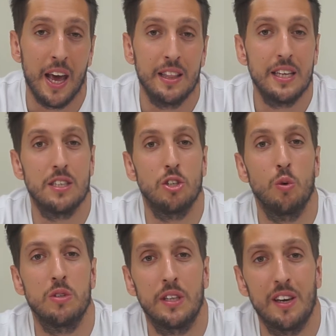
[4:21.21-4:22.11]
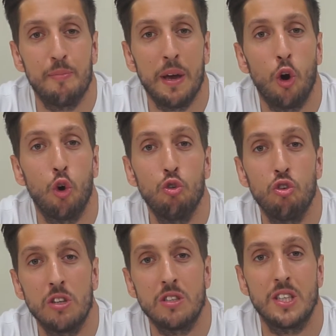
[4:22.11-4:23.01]
This is going to give me
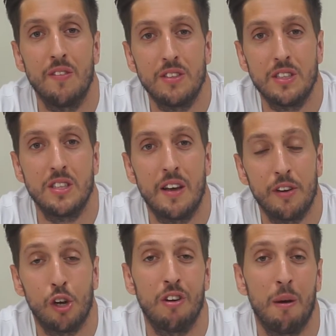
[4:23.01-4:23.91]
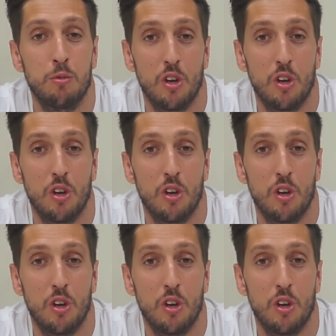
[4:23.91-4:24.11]
177 grams